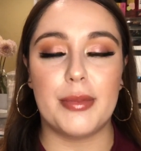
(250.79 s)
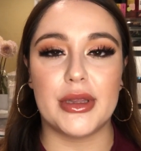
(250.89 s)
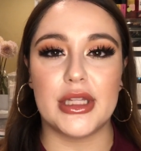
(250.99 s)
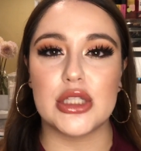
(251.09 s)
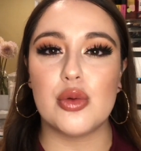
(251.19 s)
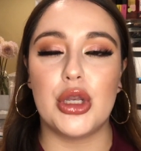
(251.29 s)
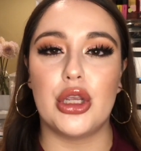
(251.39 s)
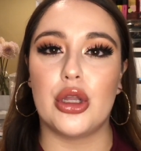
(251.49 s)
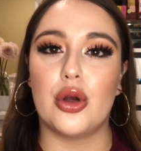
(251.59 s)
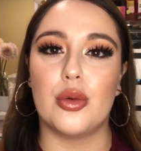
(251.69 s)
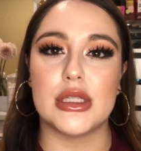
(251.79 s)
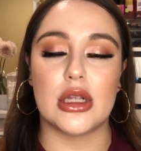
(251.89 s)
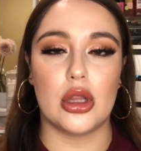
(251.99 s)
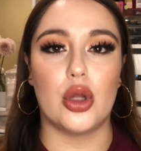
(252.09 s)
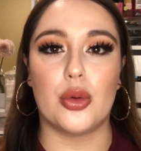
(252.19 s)
but this one you can always
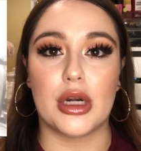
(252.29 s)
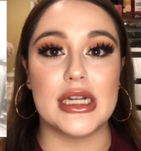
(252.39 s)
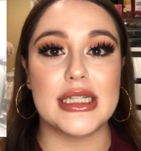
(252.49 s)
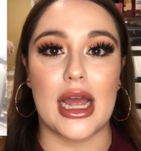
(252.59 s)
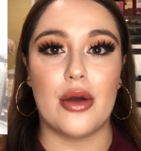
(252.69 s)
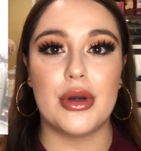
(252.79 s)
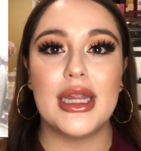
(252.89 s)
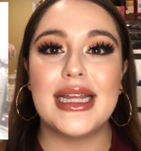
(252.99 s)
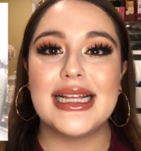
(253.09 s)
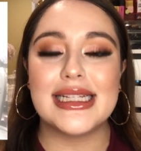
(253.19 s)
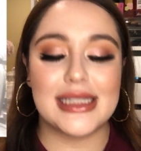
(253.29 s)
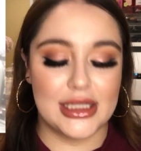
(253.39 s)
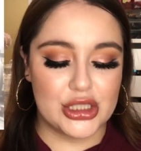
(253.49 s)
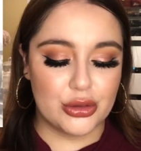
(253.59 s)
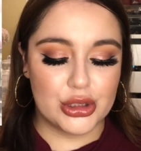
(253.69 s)
lower it down
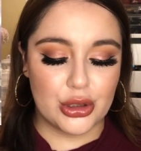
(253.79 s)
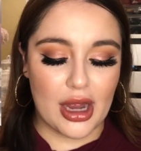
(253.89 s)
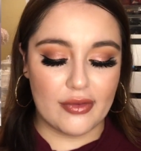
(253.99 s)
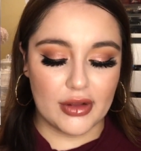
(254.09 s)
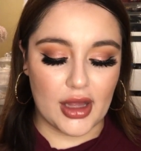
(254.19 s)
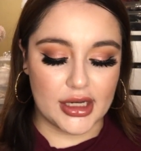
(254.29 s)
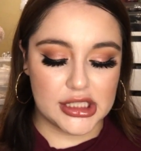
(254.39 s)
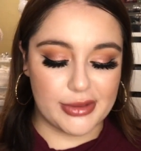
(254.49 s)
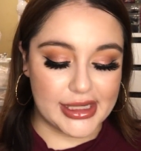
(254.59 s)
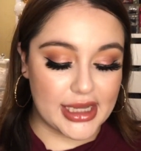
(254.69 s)
since you do have a lot of space.